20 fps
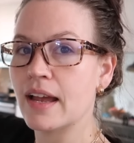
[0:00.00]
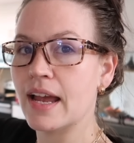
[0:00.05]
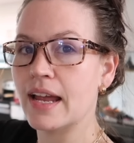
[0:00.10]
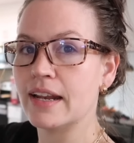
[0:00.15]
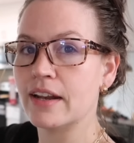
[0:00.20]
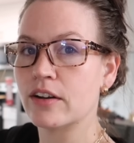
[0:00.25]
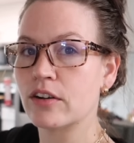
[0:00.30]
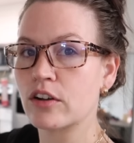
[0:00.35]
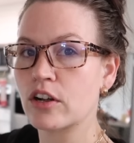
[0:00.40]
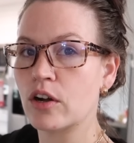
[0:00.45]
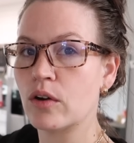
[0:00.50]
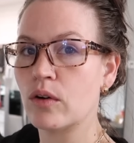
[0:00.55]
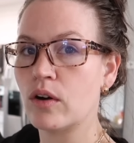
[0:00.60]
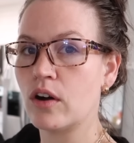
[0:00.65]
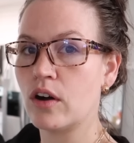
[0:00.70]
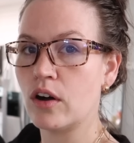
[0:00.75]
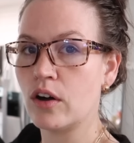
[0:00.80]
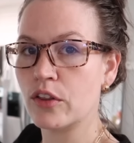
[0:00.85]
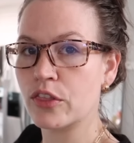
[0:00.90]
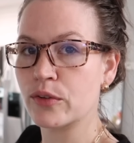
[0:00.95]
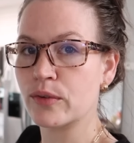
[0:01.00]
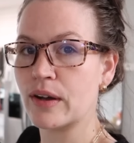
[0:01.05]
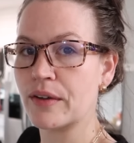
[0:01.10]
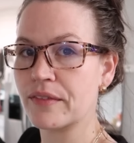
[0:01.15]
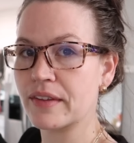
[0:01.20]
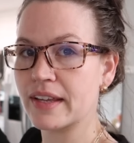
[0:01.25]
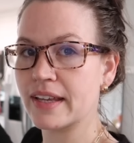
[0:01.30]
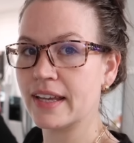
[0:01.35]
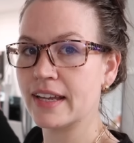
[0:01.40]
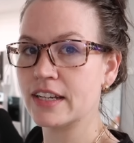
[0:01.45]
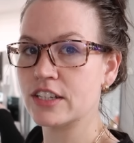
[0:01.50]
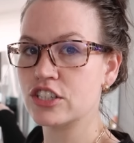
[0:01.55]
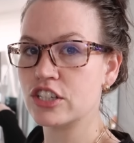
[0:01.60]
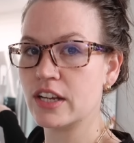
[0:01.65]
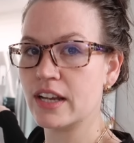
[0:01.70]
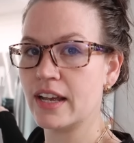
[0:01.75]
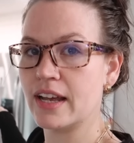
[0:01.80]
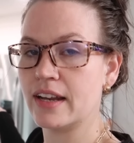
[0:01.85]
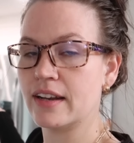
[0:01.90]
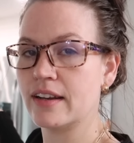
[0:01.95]
and it'll go all throughout the
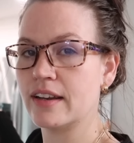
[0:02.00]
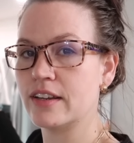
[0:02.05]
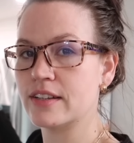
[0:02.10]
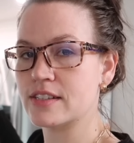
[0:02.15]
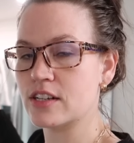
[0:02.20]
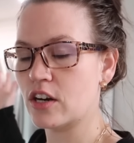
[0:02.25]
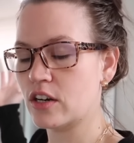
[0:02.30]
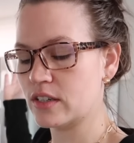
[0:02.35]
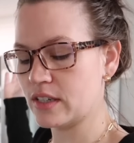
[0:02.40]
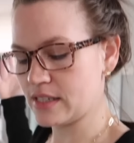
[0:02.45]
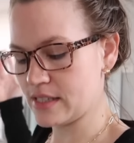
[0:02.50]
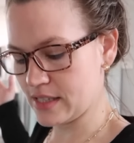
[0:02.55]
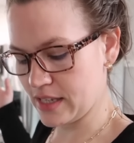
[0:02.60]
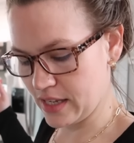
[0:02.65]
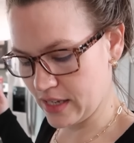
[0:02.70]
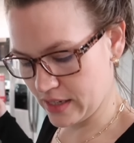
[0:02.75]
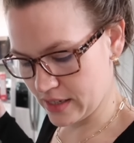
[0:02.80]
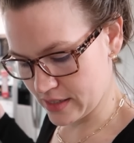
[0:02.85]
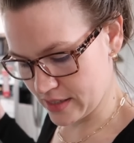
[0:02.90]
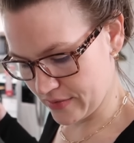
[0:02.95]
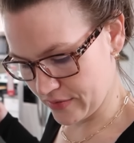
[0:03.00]
kitchen. It's hard to see because